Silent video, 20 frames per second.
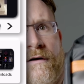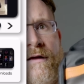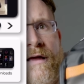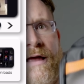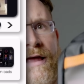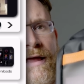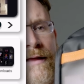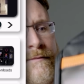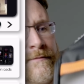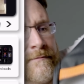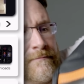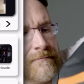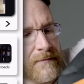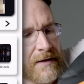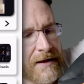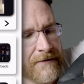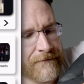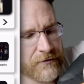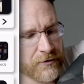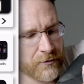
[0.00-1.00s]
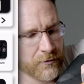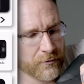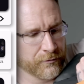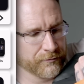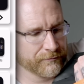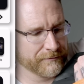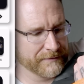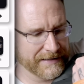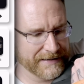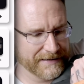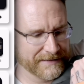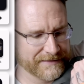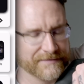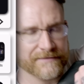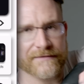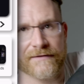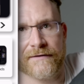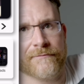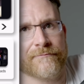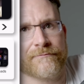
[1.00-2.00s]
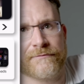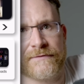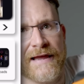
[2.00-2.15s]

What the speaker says: And if you needed to